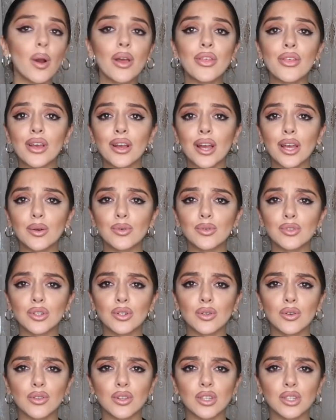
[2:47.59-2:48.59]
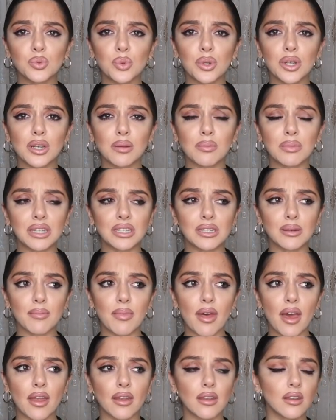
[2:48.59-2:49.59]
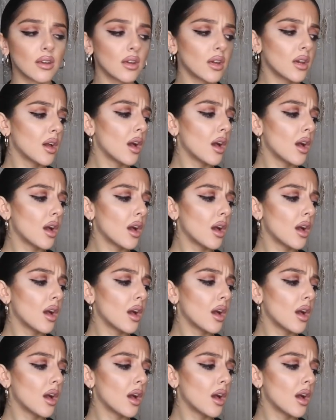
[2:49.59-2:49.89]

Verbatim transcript: Oh, I think I also got this one in a medium then.